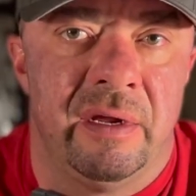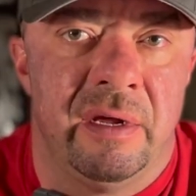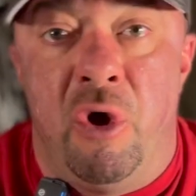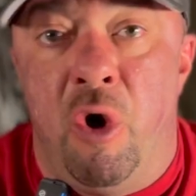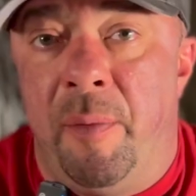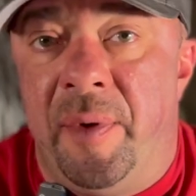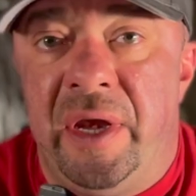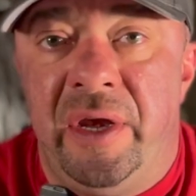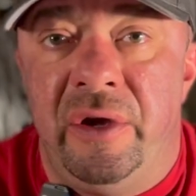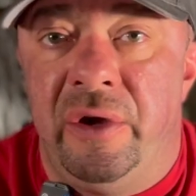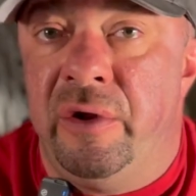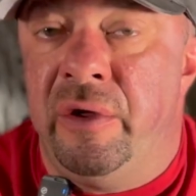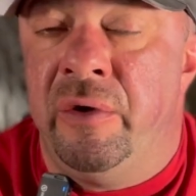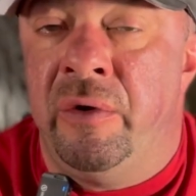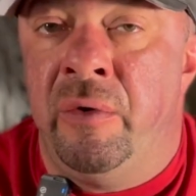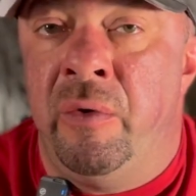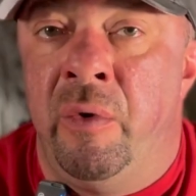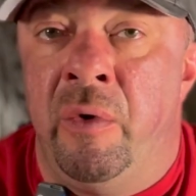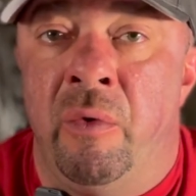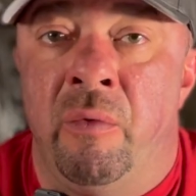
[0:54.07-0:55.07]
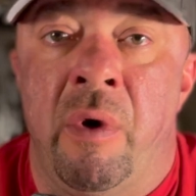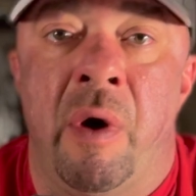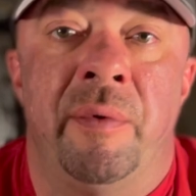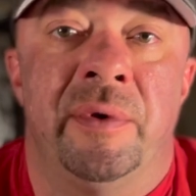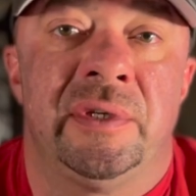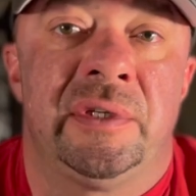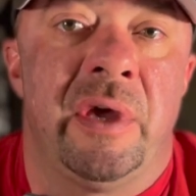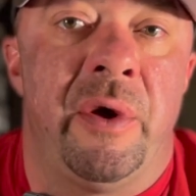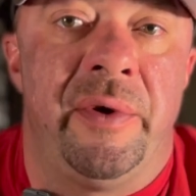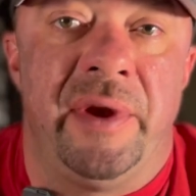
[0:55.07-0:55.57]
Nobody knew what
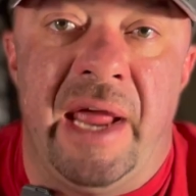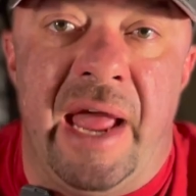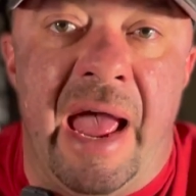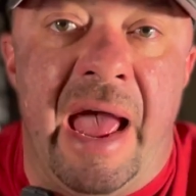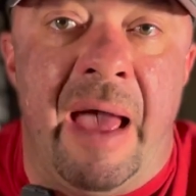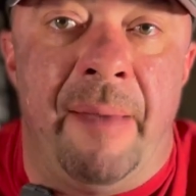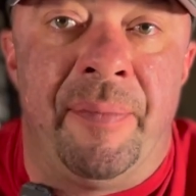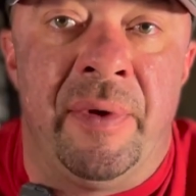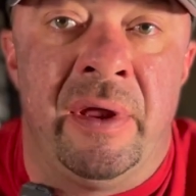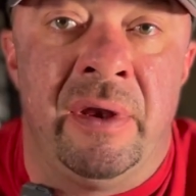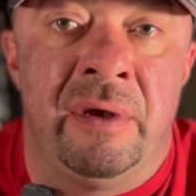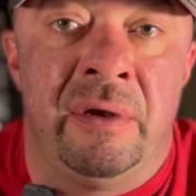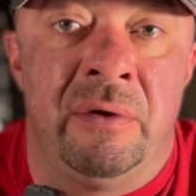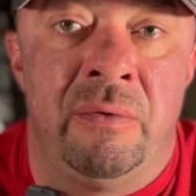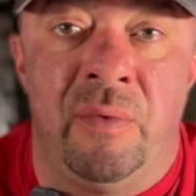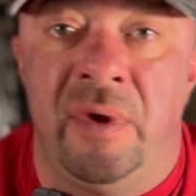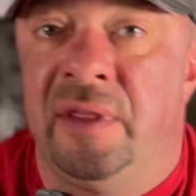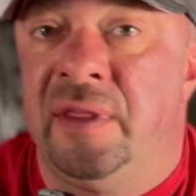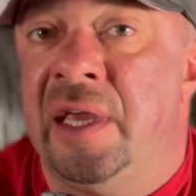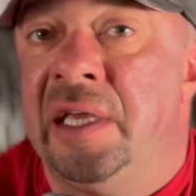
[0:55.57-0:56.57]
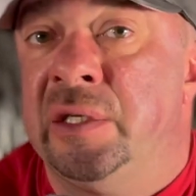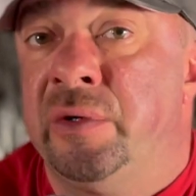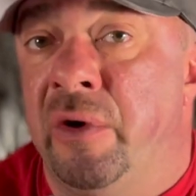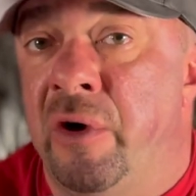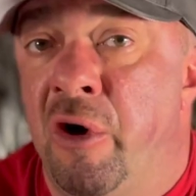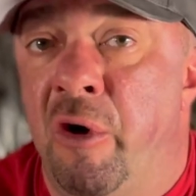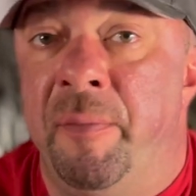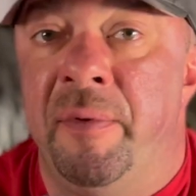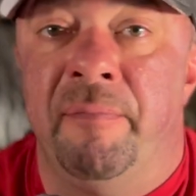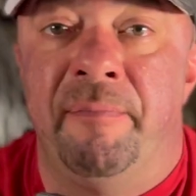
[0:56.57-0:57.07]
was going to happen when things were
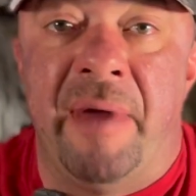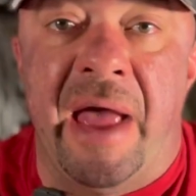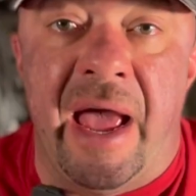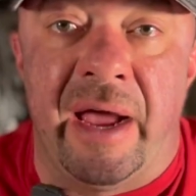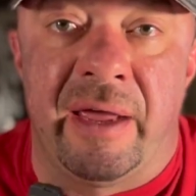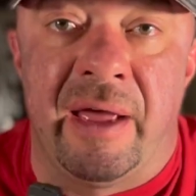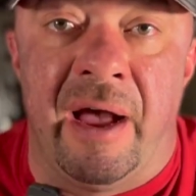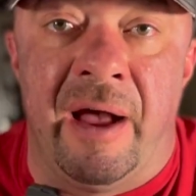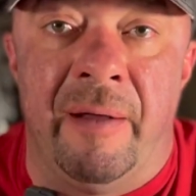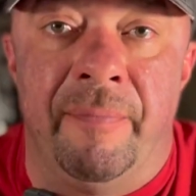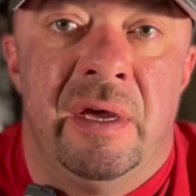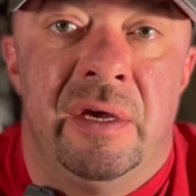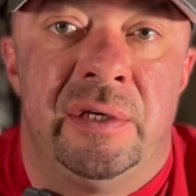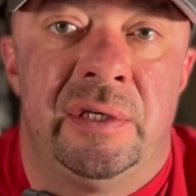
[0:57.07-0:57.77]
opened back up.